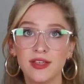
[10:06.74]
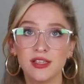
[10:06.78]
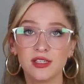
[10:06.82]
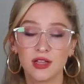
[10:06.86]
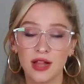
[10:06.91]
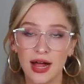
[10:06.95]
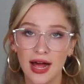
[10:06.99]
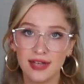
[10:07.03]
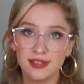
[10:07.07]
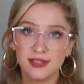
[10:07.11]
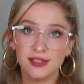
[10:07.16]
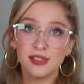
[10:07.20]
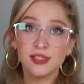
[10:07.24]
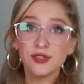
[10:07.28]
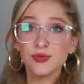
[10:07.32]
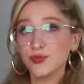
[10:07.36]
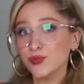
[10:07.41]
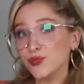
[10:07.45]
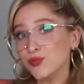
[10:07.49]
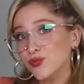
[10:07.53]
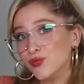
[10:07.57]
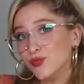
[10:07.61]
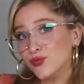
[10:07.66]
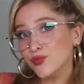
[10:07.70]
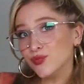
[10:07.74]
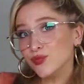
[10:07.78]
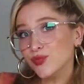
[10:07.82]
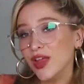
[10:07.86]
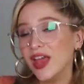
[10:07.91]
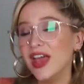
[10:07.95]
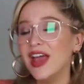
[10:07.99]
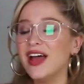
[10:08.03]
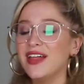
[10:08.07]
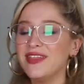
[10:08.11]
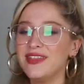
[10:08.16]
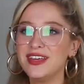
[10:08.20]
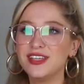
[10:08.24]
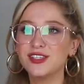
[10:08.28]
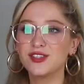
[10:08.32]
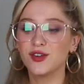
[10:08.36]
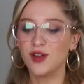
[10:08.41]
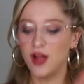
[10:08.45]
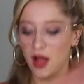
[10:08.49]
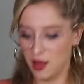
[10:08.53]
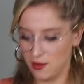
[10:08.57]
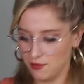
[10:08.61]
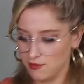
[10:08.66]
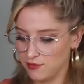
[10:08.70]
these glasses. These
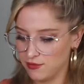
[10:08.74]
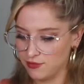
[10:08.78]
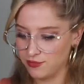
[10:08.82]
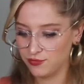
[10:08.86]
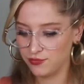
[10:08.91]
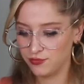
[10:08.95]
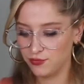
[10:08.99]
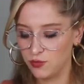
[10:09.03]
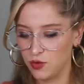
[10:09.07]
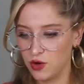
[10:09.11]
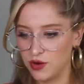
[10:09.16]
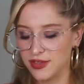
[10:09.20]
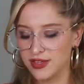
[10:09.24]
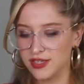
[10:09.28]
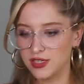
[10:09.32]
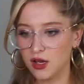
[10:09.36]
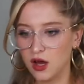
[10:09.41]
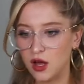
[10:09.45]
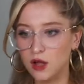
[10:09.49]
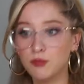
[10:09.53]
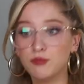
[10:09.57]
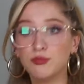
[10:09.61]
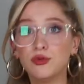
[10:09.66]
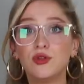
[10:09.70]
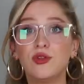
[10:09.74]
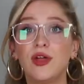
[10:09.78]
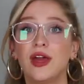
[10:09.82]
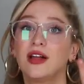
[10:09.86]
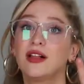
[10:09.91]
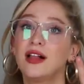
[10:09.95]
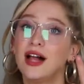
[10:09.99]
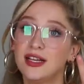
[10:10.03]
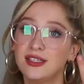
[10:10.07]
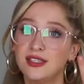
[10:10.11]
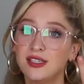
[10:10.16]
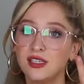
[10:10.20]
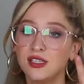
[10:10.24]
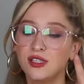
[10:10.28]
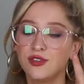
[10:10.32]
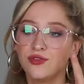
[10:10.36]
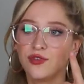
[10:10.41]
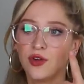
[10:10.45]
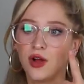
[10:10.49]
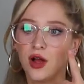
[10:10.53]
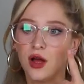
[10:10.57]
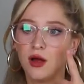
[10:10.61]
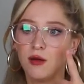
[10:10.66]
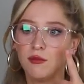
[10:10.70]
are, what are these called? Blue light glasses
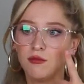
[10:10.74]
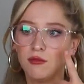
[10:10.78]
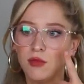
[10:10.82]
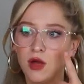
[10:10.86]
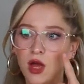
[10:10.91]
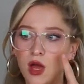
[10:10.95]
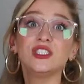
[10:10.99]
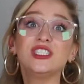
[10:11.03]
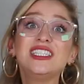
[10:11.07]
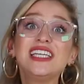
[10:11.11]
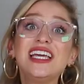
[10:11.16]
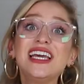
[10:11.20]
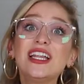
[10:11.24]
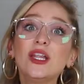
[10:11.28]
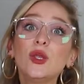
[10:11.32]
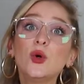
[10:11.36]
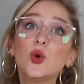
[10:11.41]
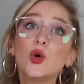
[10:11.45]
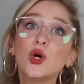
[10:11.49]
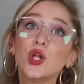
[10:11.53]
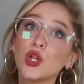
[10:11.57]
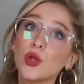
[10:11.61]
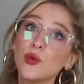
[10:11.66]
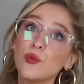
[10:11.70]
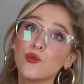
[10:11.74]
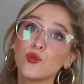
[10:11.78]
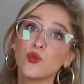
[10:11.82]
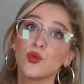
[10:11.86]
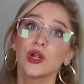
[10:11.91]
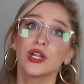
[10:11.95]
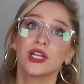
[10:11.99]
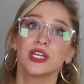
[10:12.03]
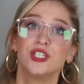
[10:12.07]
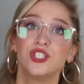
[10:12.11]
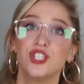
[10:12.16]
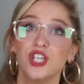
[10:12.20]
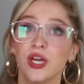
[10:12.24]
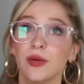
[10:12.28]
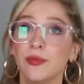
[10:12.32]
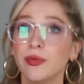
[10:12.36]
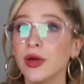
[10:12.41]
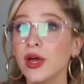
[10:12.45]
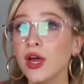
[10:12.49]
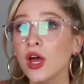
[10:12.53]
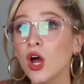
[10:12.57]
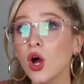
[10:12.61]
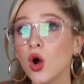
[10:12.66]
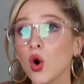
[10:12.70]
from Zeal. Really cheap,
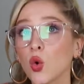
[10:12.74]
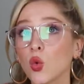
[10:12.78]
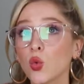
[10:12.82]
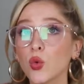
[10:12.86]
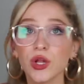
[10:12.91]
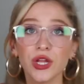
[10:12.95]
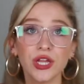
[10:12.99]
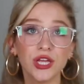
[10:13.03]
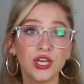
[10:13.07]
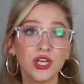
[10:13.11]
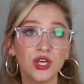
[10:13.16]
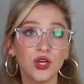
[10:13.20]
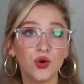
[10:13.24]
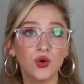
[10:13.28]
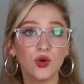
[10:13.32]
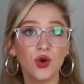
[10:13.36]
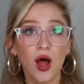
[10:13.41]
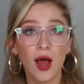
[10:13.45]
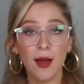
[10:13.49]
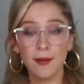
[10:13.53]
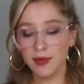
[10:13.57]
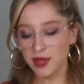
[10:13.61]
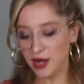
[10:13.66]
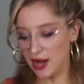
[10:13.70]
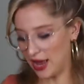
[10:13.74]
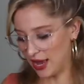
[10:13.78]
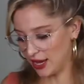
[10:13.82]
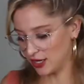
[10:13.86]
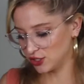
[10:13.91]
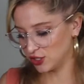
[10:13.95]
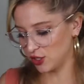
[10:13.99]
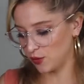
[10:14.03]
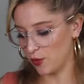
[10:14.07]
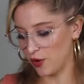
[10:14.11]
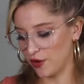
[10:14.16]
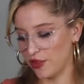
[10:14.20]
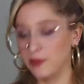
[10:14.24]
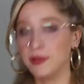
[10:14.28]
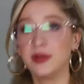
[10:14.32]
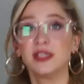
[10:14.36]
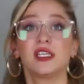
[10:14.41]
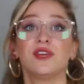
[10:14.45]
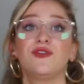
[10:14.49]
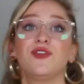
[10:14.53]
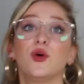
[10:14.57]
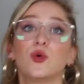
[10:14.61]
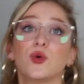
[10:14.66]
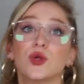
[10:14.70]
really cute. I'm gonna actually wear them because
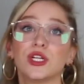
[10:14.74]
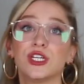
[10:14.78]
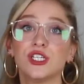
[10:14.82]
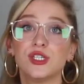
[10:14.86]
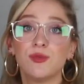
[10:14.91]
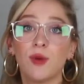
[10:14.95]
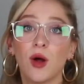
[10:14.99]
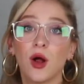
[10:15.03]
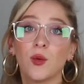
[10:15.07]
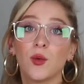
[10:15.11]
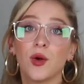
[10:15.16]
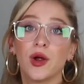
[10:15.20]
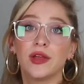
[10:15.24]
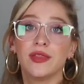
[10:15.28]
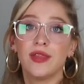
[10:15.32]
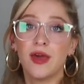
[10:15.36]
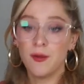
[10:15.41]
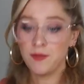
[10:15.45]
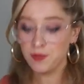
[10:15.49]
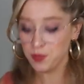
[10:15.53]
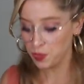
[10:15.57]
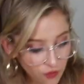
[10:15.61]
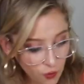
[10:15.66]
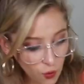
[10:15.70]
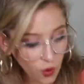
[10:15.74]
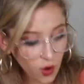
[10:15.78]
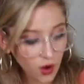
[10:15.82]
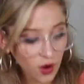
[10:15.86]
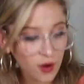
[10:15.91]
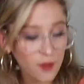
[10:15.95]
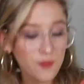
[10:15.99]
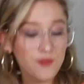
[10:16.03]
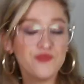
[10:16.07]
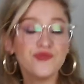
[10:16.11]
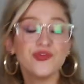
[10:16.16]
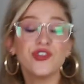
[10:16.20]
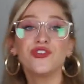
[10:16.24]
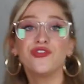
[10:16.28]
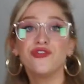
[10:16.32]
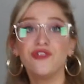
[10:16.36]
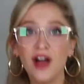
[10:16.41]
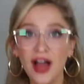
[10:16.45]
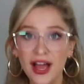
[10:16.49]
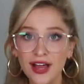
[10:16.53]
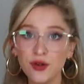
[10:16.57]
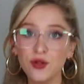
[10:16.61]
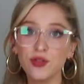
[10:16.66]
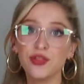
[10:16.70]
I feel really smart wearing them. For the
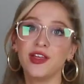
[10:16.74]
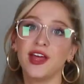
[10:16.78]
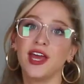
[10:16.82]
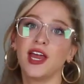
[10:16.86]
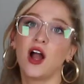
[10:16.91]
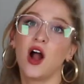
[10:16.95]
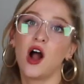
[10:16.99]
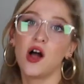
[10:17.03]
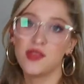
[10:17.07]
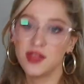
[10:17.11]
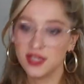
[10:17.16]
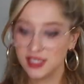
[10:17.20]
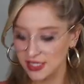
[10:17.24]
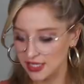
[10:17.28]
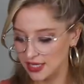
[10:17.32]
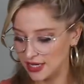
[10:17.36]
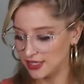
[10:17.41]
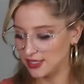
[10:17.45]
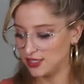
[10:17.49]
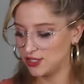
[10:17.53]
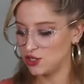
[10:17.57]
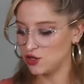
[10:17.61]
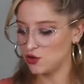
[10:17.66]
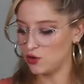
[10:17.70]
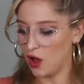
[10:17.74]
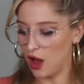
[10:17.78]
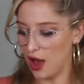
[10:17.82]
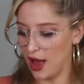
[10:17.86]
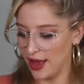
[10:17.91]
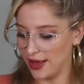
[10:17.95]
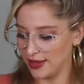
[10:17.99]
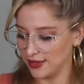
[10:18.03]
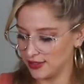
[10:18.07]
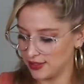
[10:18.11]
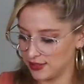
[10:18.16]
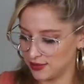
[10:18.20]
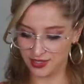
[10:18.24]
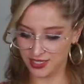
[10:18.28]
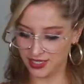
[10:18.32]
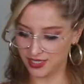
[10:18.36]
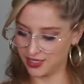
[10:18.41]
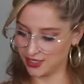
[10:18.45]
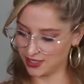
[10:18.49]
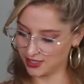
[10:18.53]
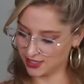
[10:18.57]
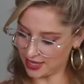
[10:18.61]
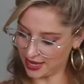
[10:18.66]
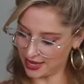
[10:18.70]
final thing on this list, you guys, this
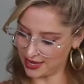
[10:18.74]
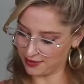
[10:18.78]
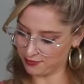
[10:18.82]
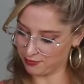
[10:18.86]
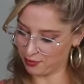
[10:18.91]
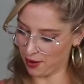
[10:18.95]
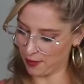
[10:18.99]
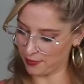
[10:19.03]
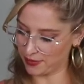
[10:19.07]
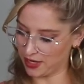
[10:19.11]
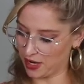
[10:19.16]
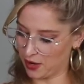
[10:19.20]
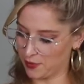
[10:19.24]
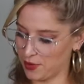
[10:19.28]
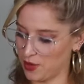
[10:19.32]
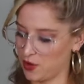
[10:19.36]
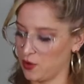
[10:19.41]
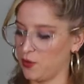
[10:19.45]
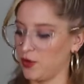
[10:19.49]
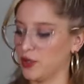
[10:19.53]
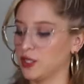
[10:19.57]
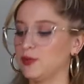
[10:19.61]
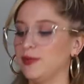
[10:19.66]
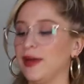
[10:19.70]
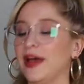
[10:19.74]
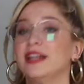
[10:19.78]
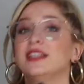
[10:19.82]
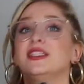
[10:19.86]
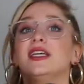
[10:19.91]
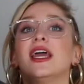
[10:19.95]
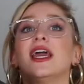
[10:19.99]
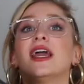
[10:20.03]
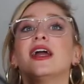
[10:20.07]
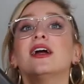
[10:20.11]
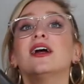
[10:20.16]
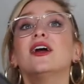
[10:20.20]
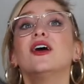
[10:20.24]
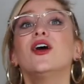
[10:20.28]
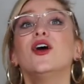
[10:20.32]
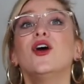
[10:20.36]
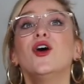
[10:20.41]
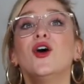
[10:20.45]
is like probably not what you were expecting,